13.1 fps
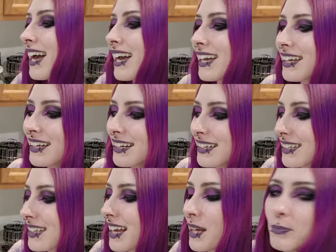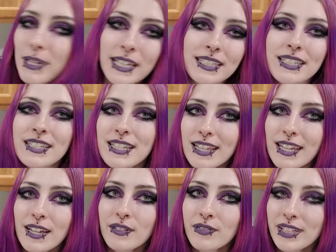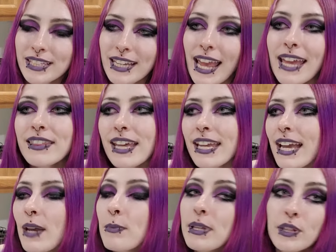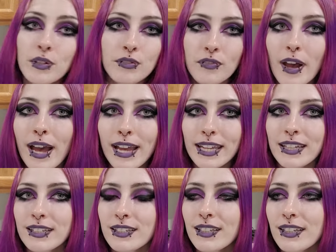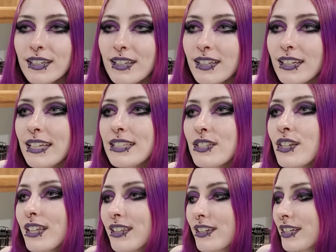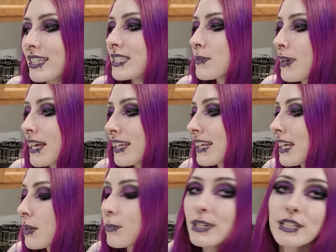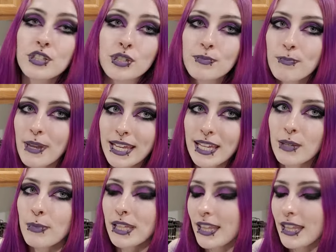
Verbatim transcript: I, uh, I peeked into the oven and like, I mean, they're fine, it's not like they're expanding, but it's just making me